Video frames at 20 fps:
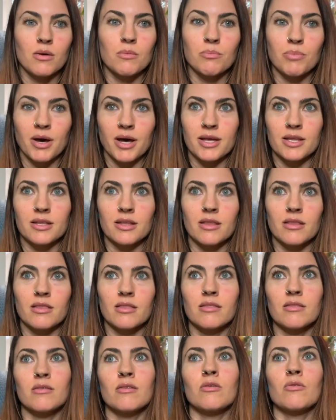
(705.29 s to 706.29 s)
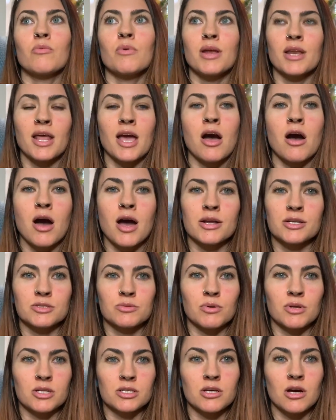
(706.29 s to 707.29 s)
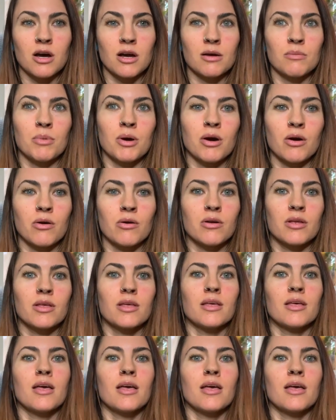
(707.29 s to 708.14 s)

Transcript: But right now I just want to talk about